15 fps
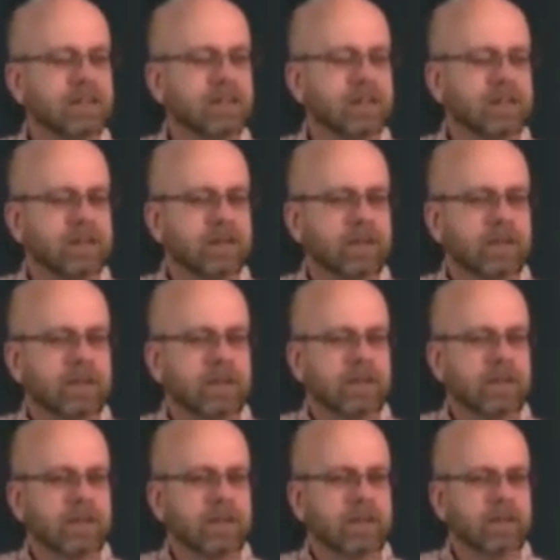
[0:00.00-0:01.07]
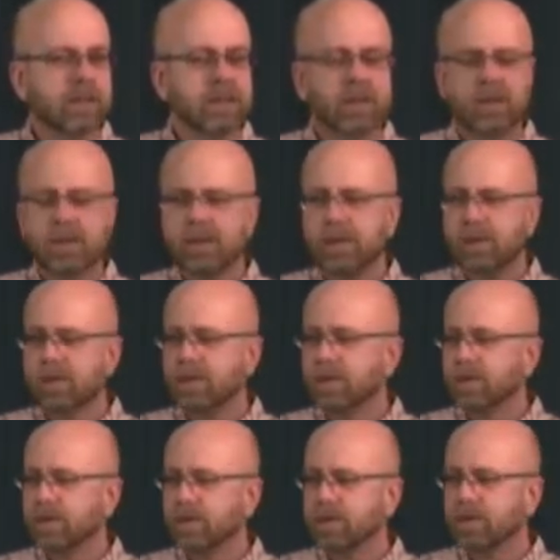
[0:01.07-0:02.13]

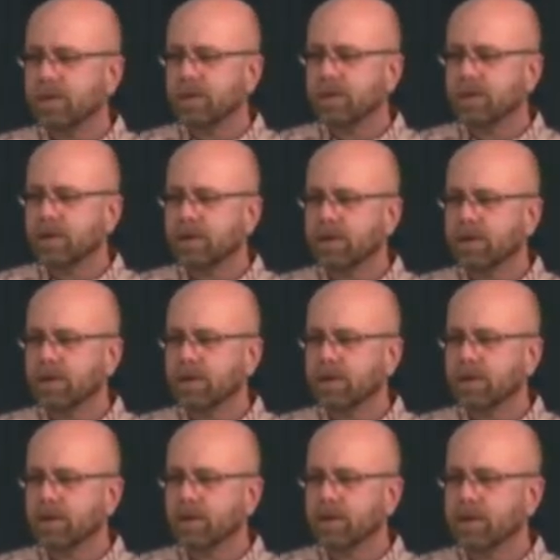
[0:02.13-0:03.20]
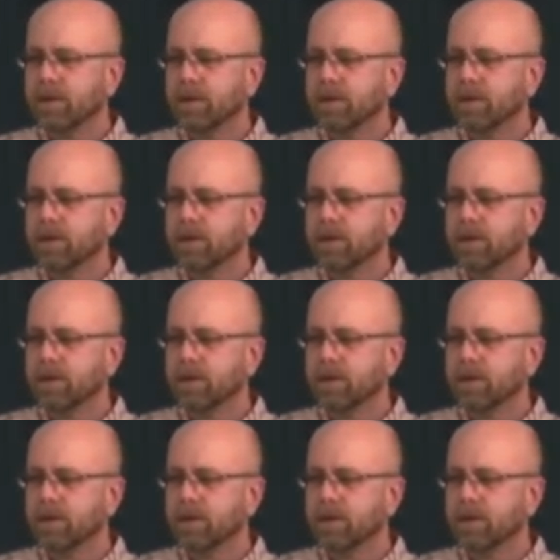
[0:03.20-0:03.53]
[no speech]